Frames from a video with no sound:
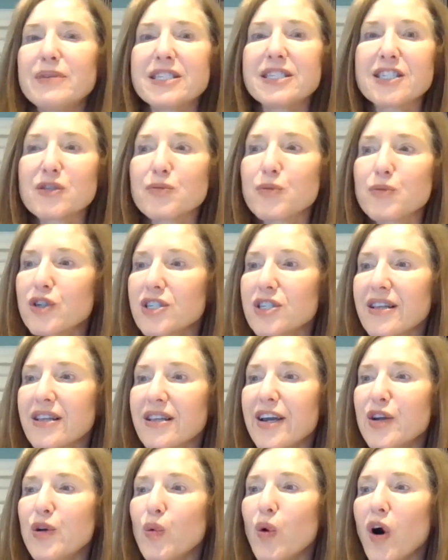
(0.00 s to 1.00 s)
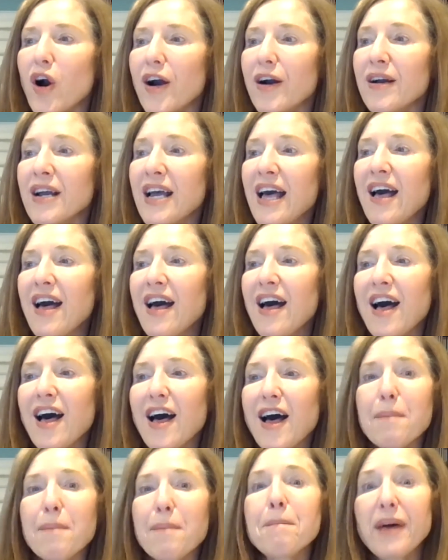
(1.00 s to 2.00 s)
business person that you are.
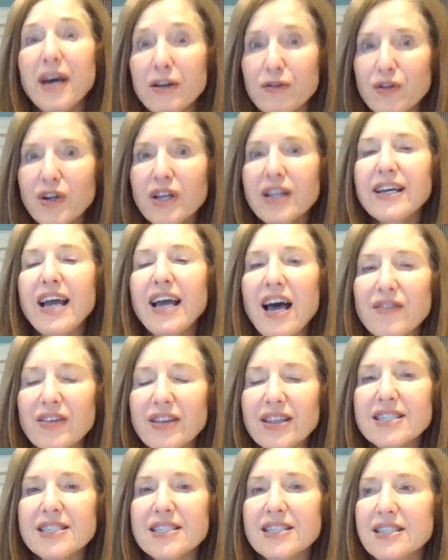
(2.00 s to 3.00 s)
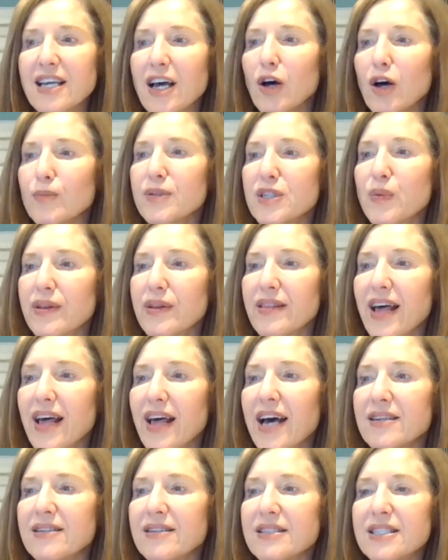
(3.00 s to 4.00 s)
But really having this helps with that.